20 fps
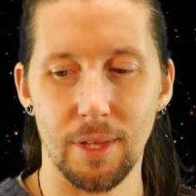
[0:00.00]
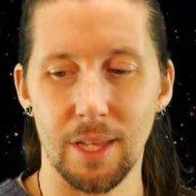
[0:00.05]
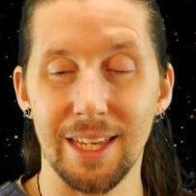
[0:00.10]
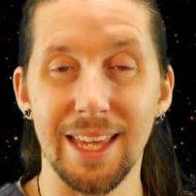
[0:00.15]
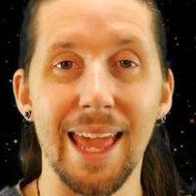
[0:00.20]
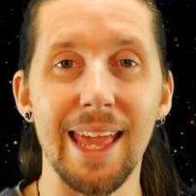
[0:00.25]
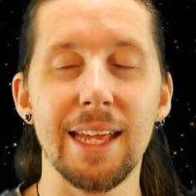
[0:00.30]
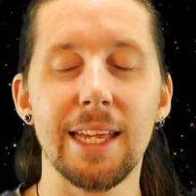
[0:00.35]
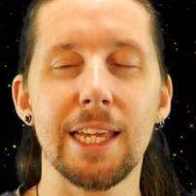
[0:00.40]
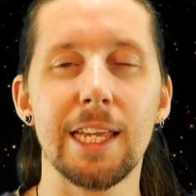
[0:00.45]

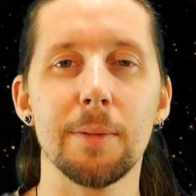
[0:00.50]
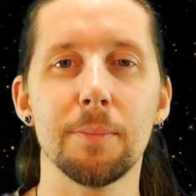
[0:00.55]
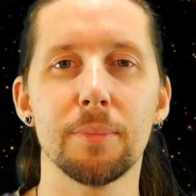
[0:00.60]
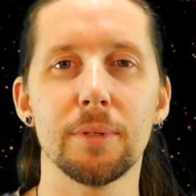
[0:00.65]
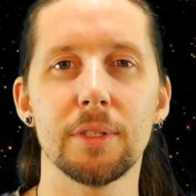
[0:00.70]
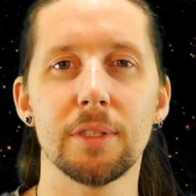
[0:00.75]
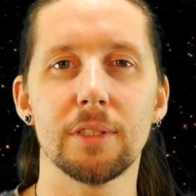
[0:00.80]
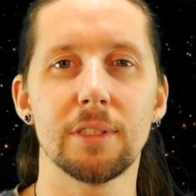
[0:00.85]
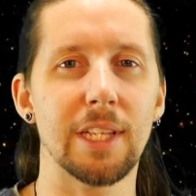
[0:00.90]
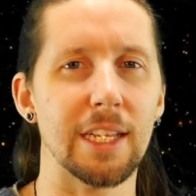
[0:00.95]

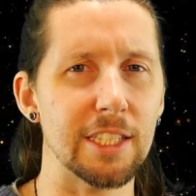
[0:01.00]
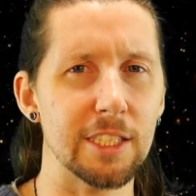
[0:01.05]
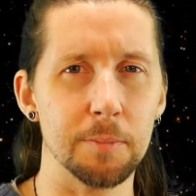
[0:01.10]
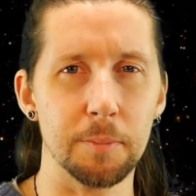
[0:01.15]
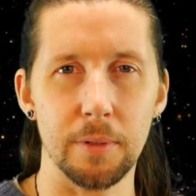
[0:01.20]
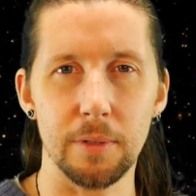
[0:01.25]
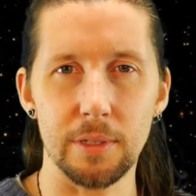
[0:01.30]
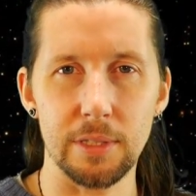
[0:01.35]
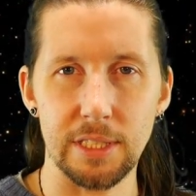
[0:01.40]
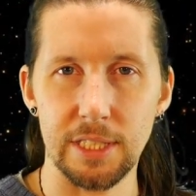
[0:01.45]
gatekeepers, their
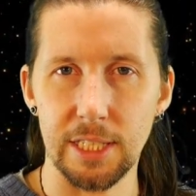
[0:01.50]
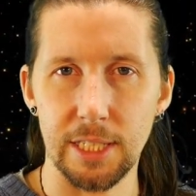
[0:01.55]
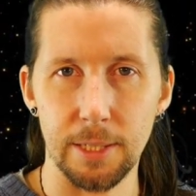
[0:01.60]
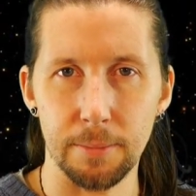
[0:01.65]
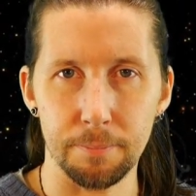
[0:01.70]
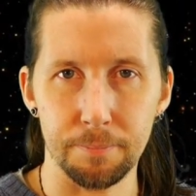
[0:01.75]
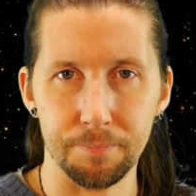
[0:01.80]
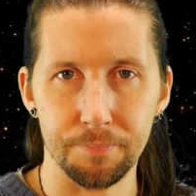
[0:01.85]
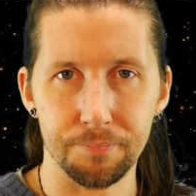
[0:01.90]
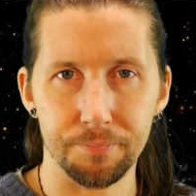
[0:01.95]
spirit
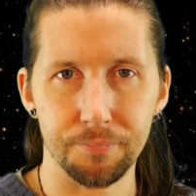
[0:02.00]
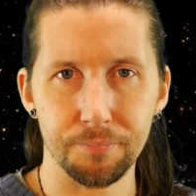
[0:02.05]
team.